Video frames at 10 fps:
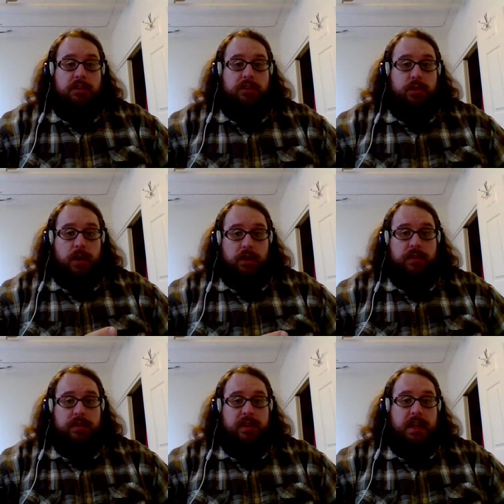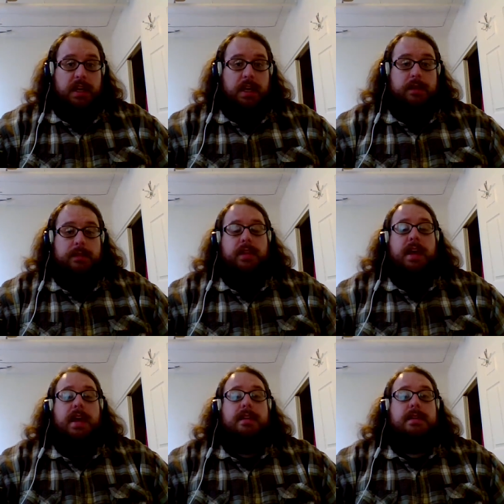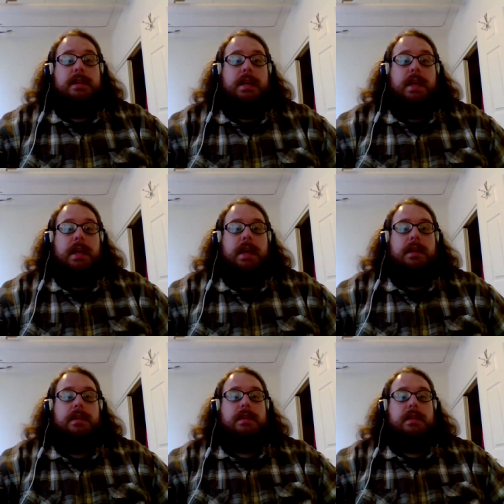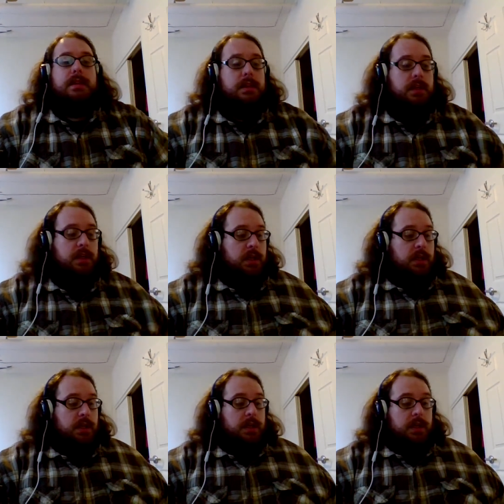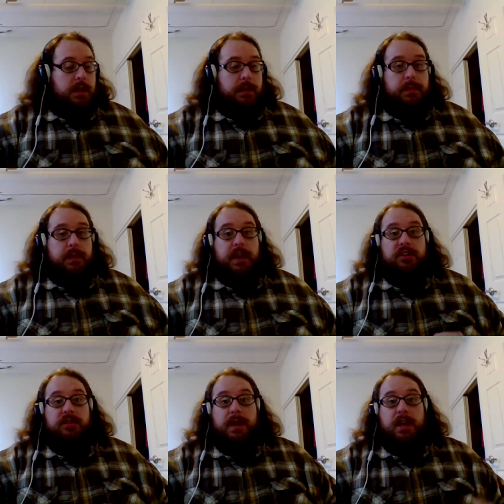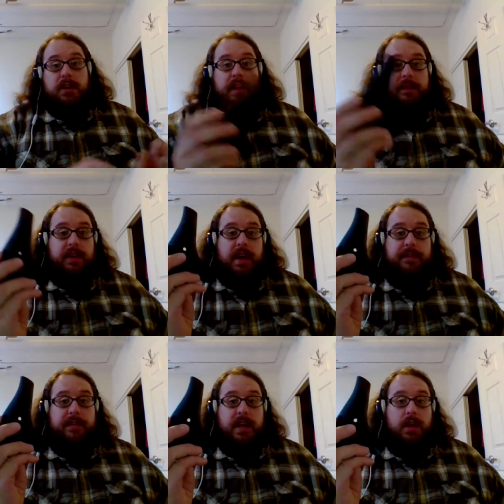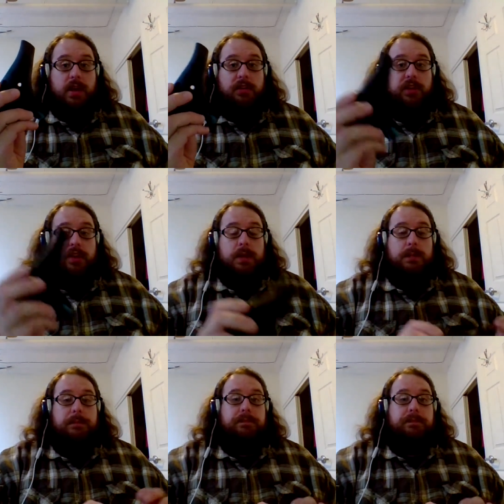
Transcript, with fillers: So two hours of studying for that, and practice my ocarina for half an hour. So